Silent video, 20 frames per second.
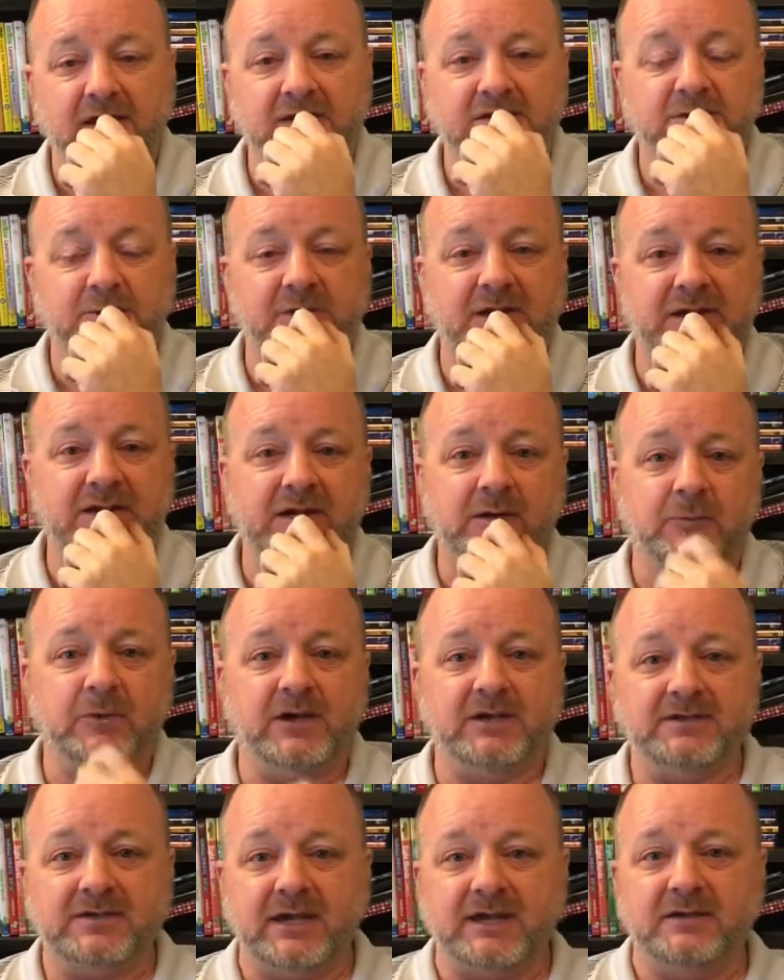So what I did
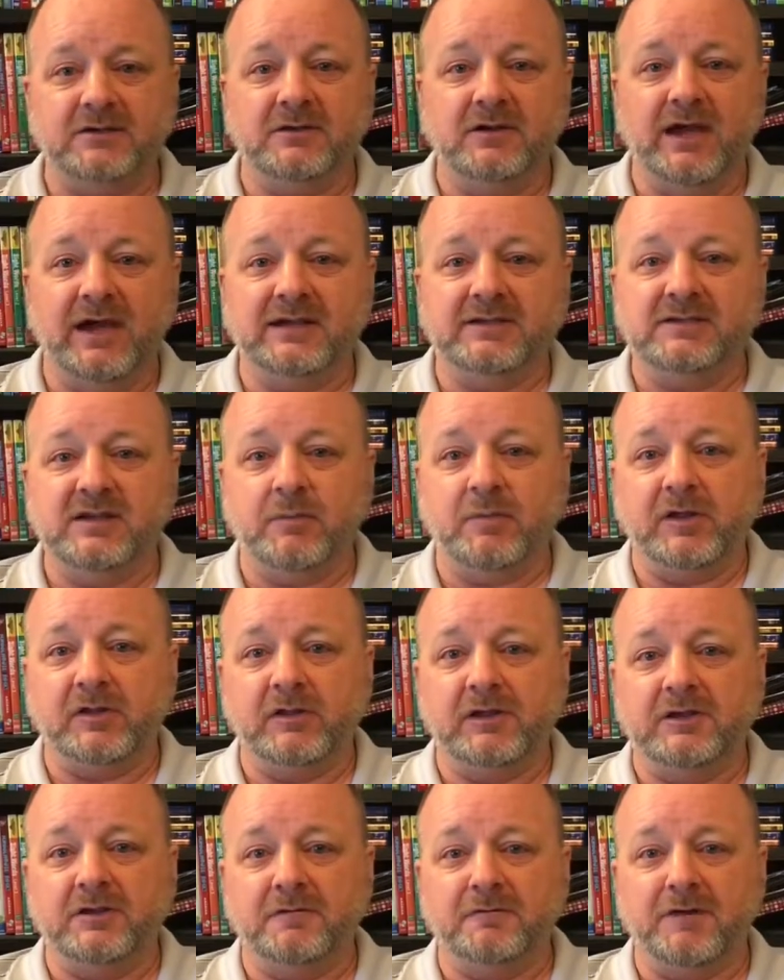was I
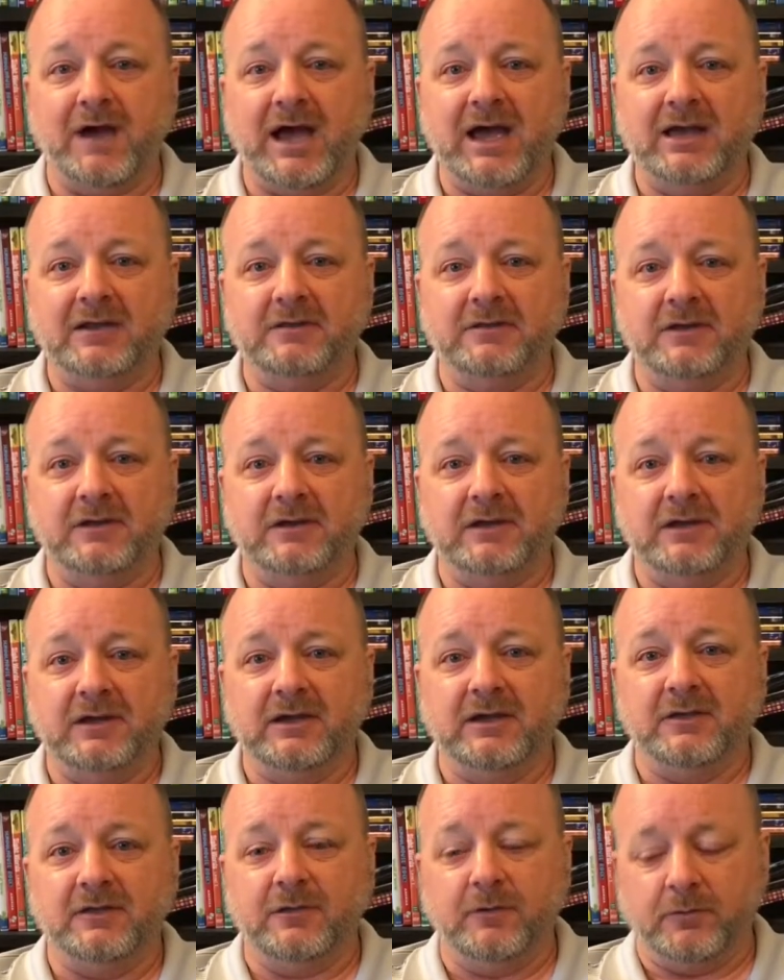typically divide
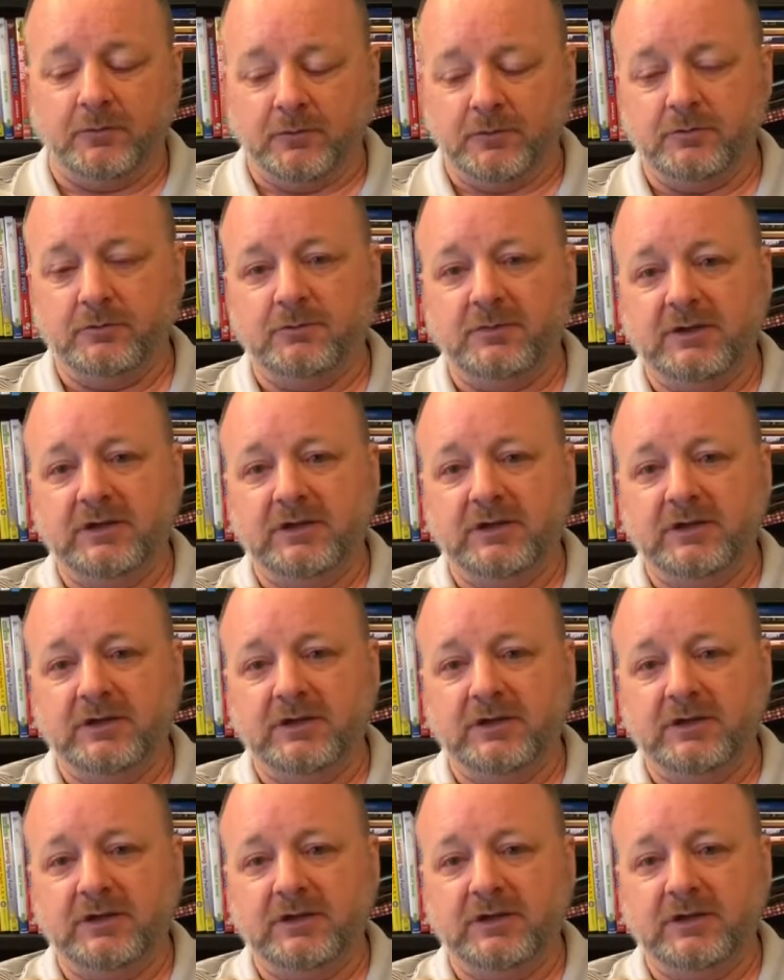the room